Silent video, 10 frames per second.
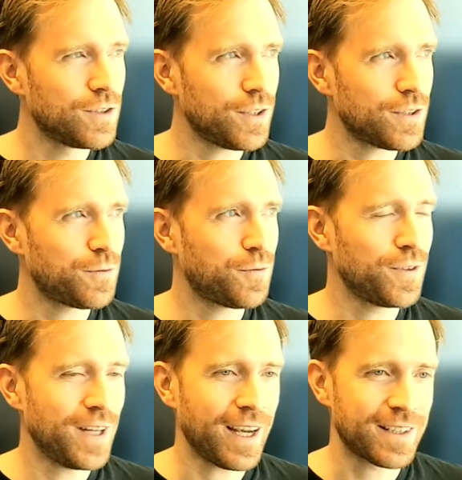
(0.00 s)
just
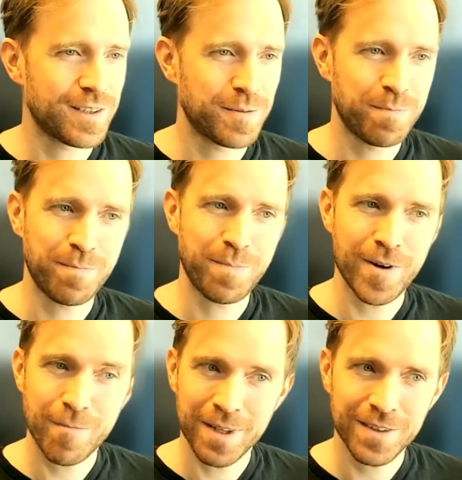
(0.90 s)
for the
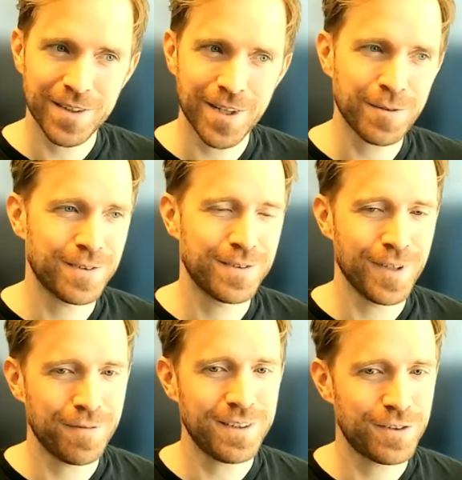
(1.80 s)
experiment of
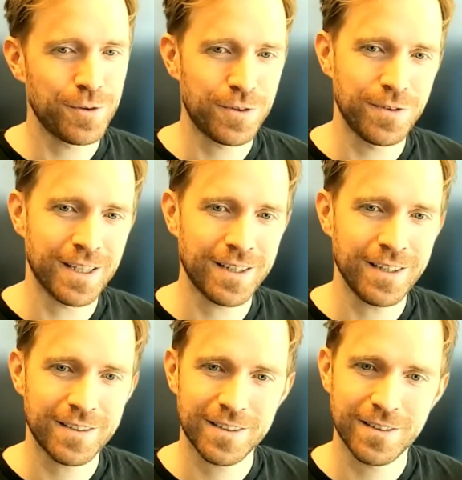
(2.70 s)
it, to at
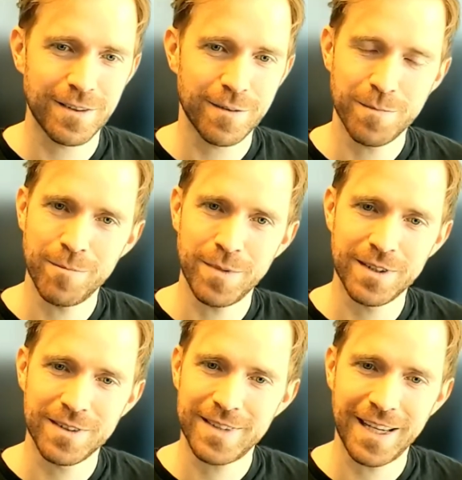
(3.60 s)
least
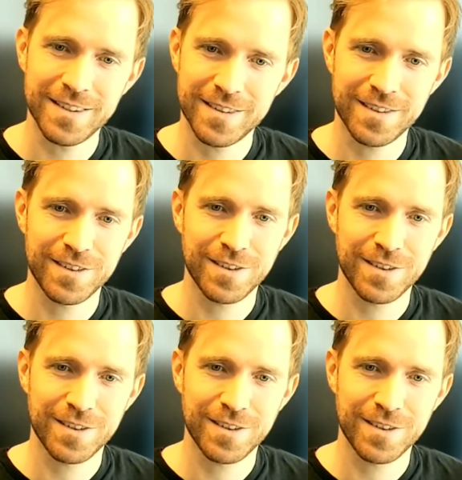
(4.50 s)
maybe test